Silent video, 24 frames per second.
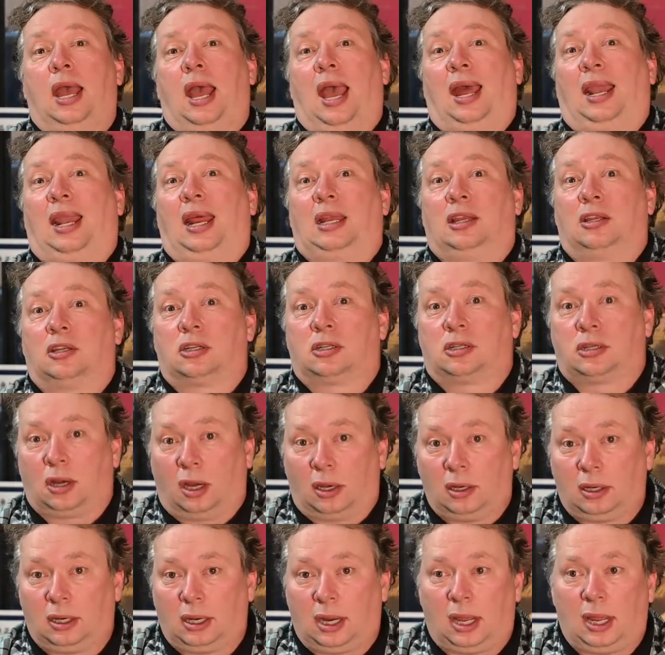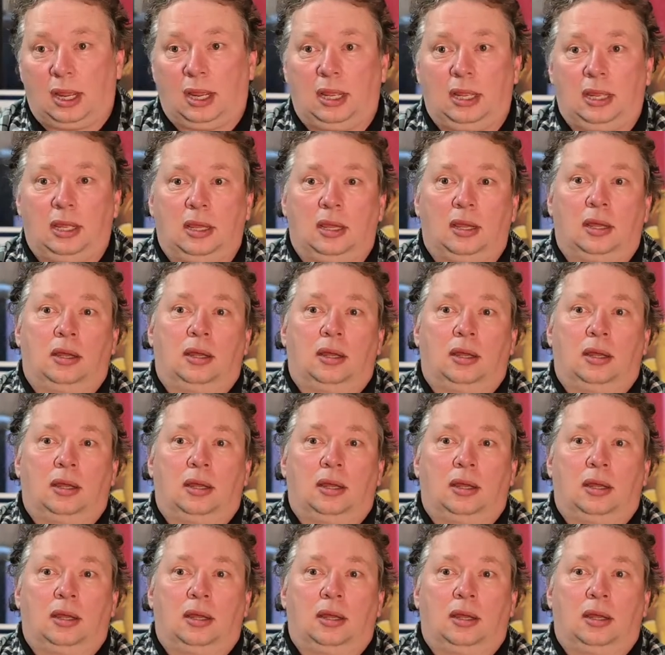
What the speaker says: And then Sunday